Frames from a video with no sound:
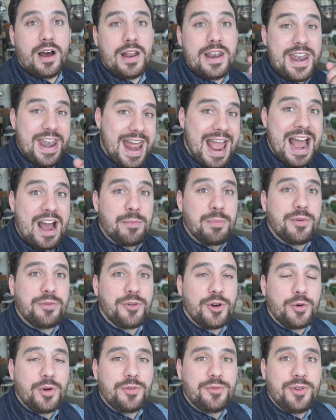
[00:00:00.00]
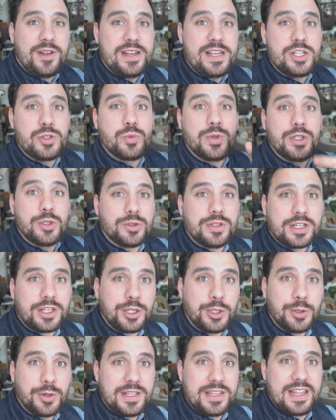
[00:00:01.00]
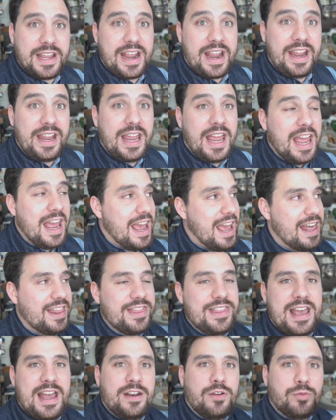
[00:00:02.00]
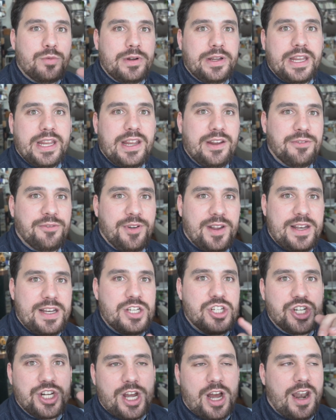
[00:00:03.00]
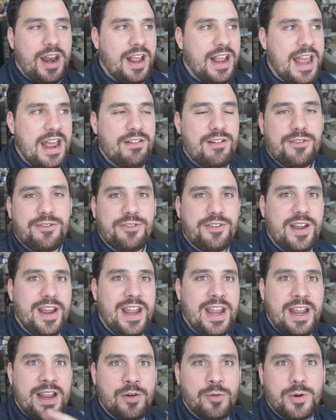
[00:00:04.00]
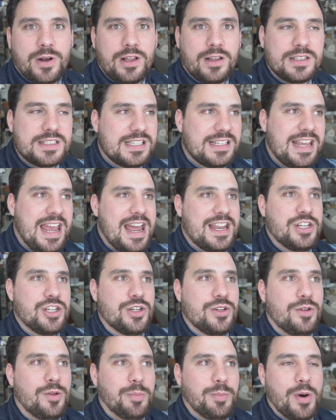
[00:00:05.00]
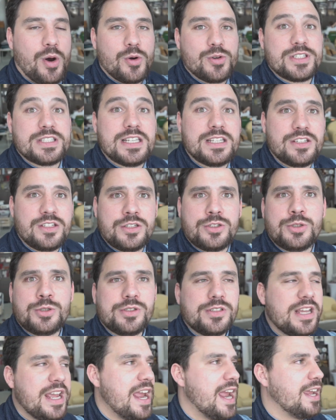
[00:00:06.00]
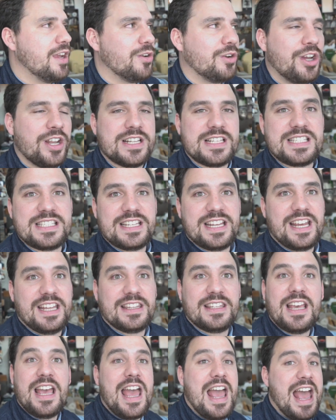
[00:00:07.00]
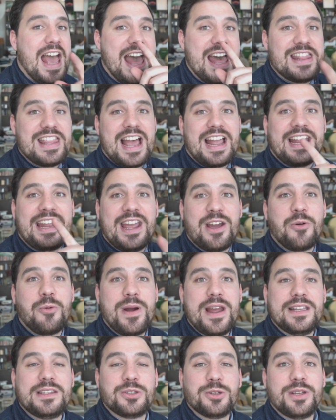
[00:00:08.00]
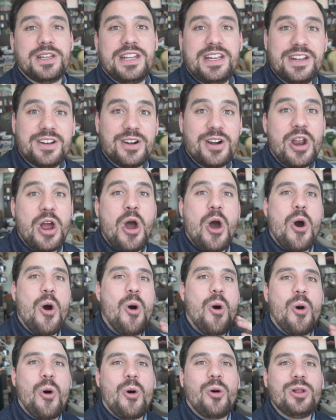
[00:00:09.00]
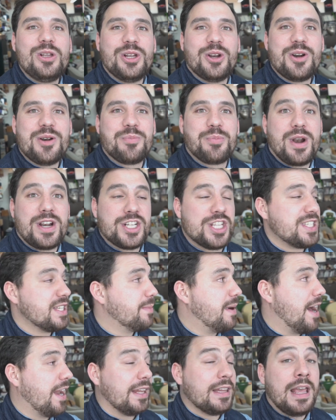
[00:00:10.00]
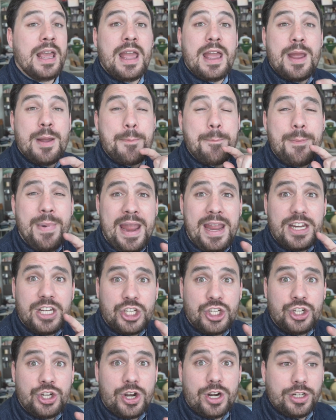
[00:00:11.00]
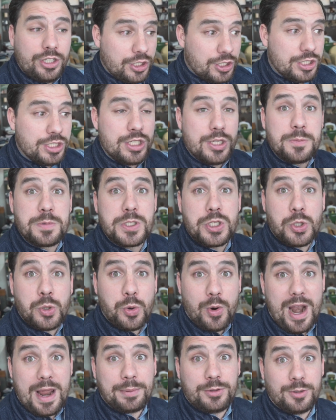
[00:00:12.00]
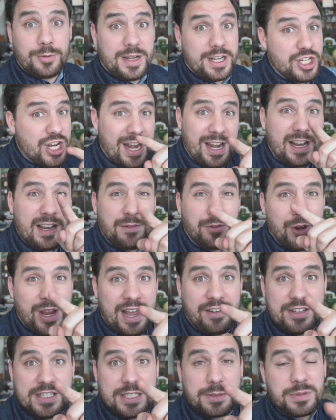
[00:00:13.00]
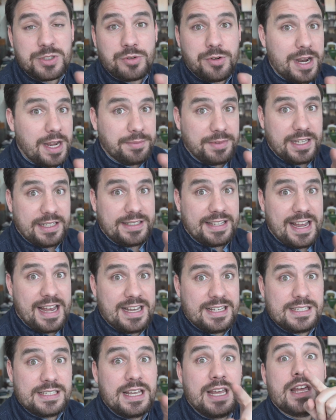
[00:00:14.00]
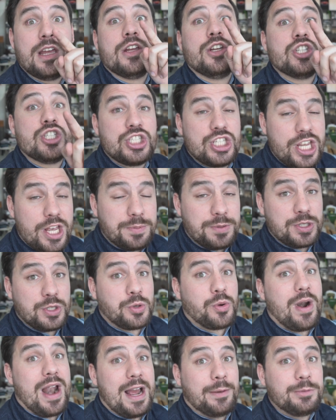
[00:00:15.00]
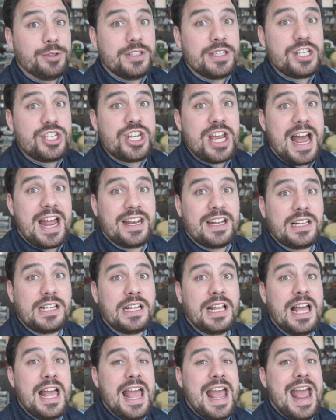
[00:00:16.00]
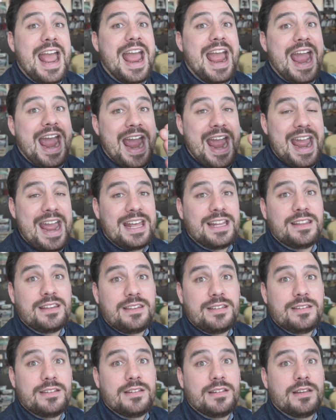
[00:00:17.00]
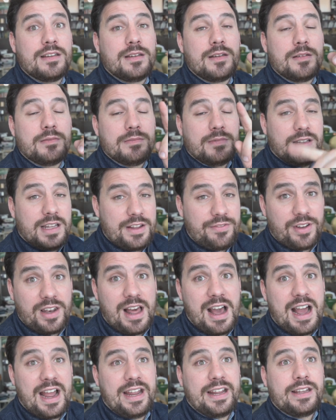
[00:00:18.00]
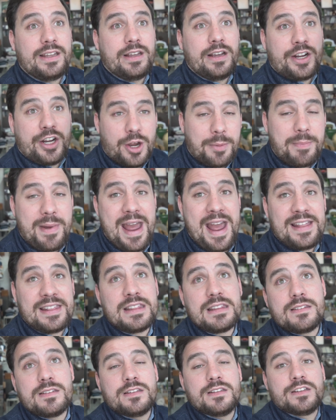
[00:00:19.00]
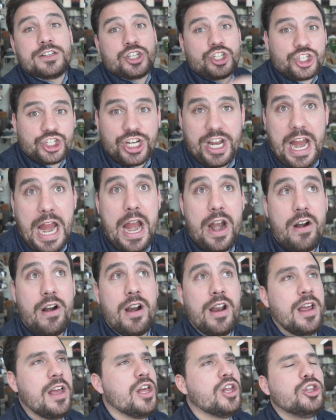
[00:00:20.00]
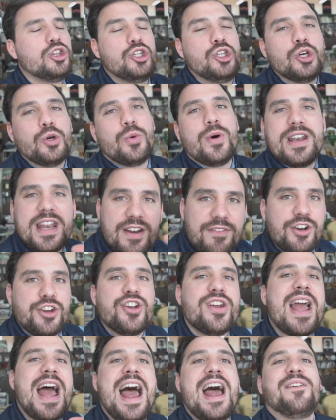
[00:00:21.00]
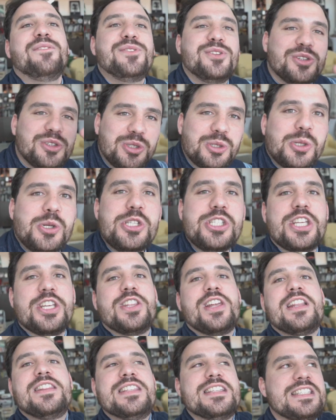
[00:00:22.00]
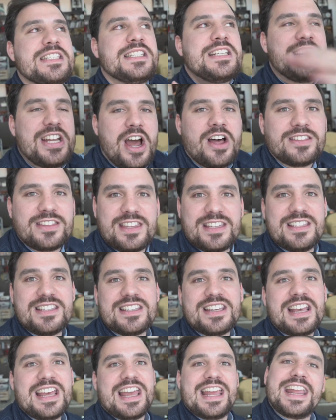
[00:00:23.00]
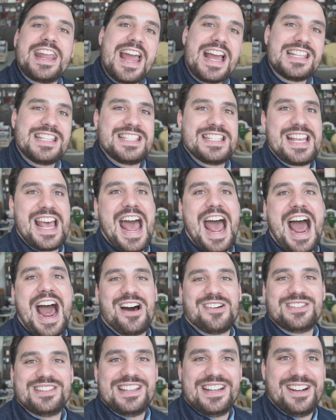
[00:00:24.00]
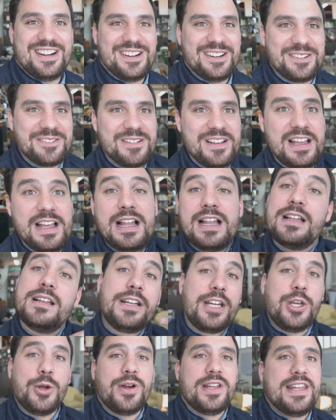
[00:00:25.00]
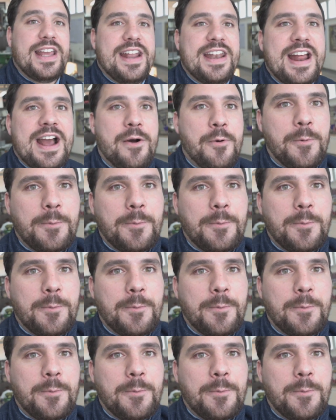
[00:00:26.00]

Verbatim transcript: now before we finish we do the q&a and then we finish cutting everything we'll schedule post it today you're gonna see it and i can't wait to hear all your impressions about it make sure to subscribe to my channel if you haven't subscribed yet guys subscribe to the channel and leave a like, comment, share, do whatever you have to do so that this content gets out there. Q&A now.